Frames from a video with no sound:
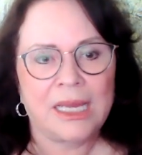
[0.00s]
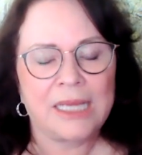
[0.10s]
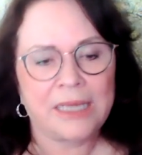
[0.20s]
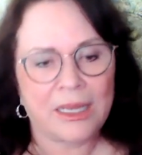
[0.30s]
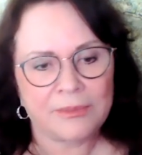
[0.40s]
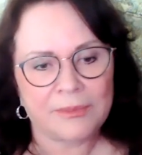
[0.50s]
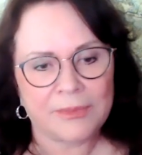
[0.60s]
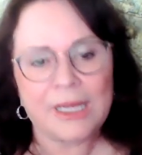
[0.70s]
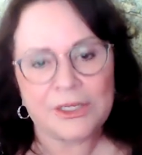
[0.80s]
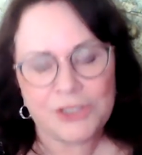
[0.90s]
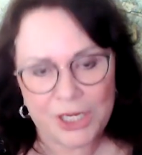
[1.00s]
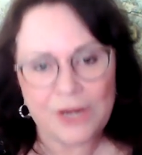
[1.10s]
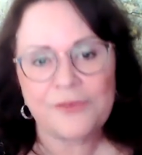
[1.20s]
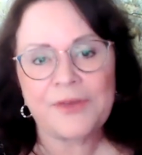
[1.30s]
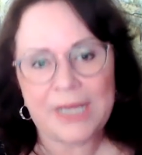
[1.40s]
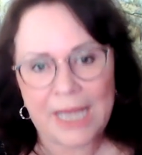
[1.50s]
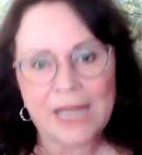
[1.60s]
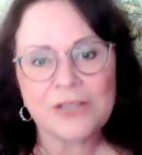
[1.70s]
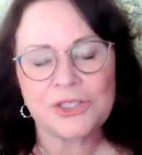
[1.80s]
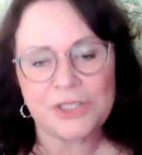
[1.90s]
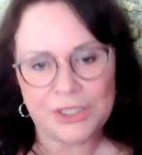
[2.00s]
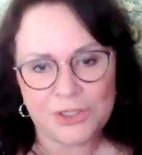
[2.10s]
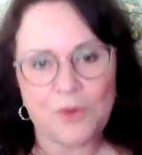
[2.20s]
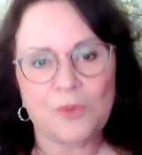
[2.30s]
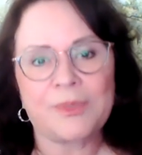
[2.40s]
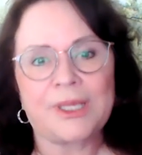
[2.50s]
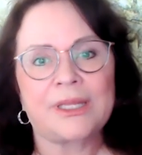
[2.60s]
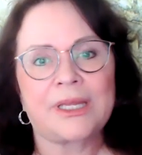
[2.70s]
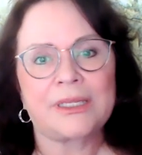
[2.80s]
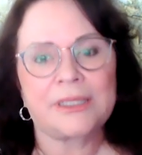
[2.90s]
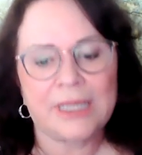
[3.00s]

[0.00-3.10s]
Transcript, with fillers: And now a sheriff had actually told me that